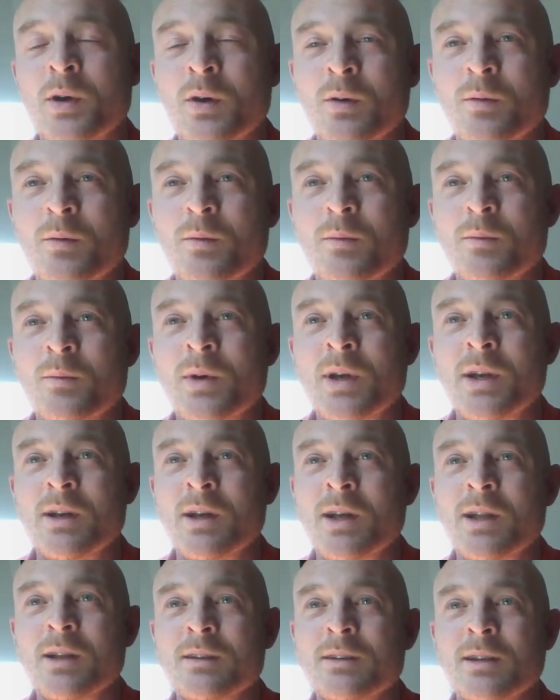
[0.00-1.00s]
about
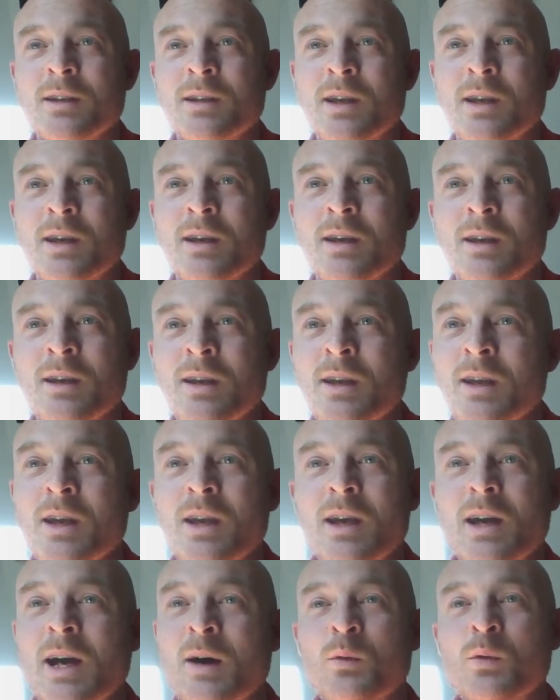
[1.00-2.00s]
mental health today?
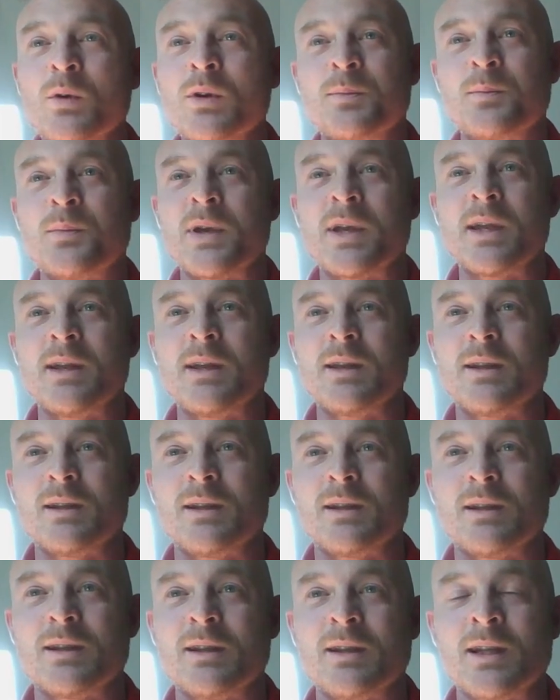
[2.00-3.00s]
I would be
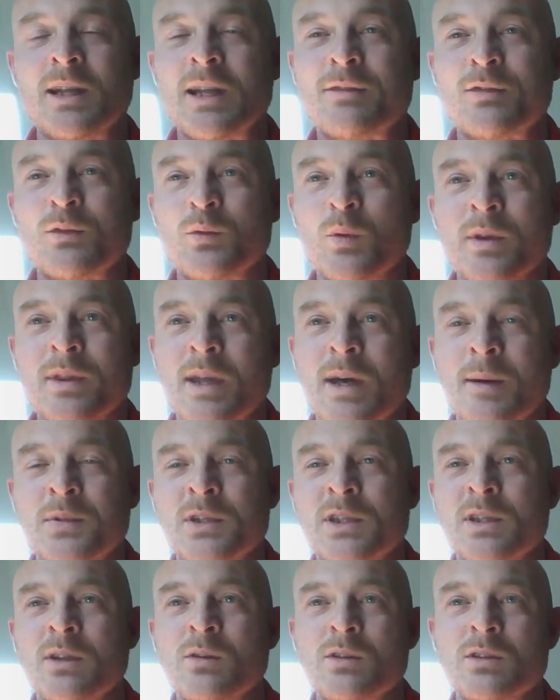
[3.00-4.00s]
left with
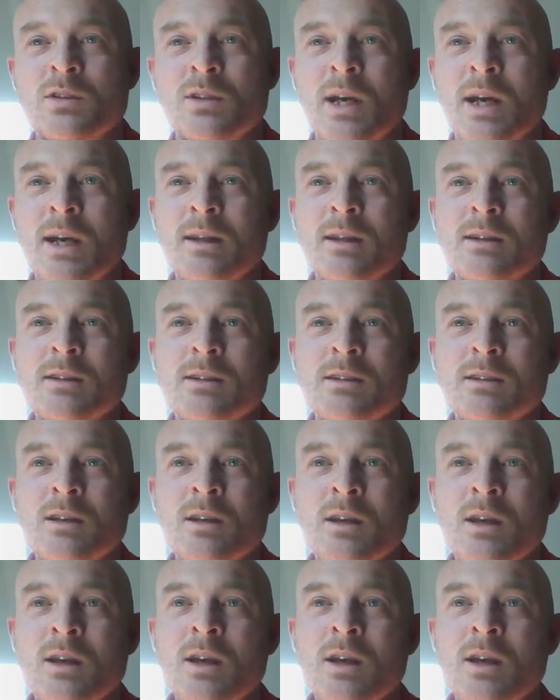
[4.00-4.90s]
absolute silence.